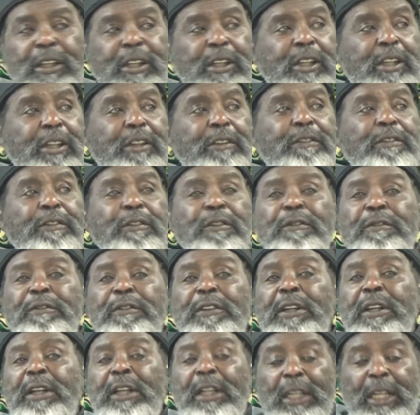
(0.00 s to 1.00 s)
if you
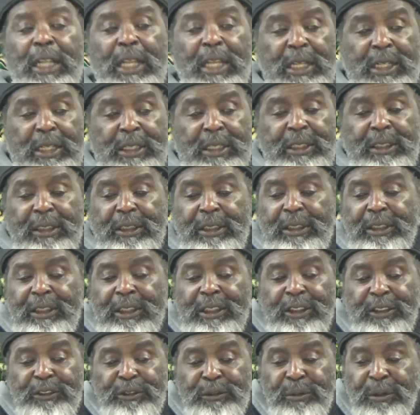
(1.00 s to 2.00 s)
fear Allah,
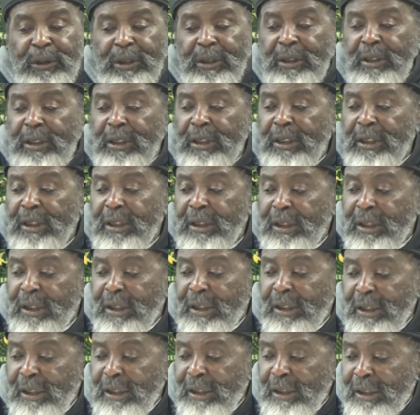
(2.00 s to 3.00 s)
guess what?
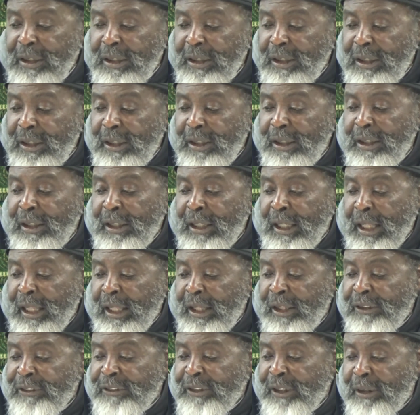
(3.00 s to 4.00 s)

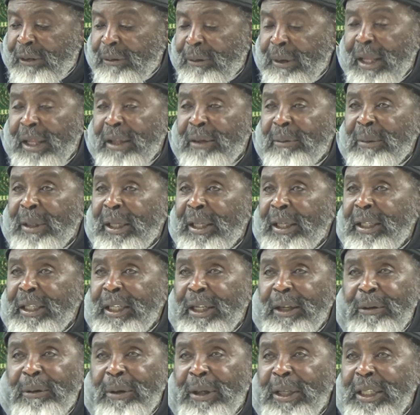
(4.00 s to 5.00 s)
Allah is Ar-Rahman
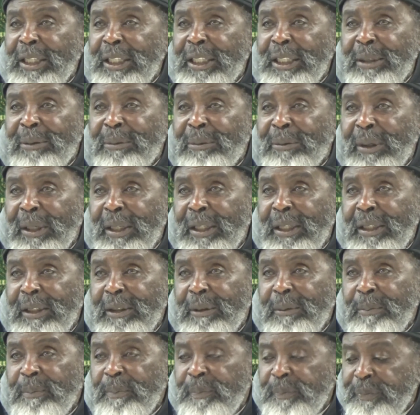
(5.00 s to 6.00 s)
Ar-Rahim, right?
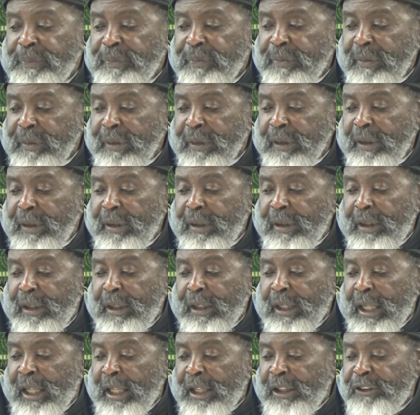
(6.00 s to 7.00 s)

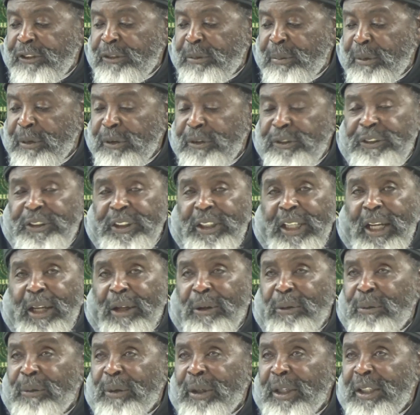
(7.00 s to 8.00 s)
Allah's mercy
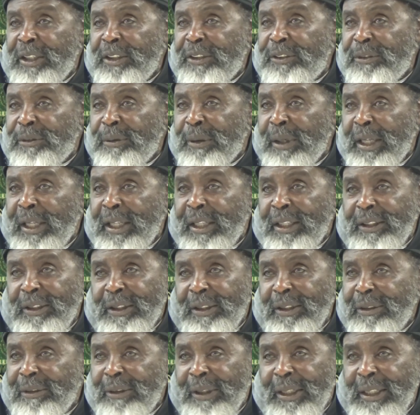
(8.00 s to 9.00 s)
outweighs his wrath,
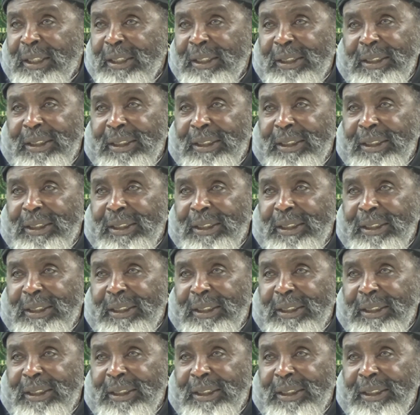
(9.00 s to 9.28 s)
right?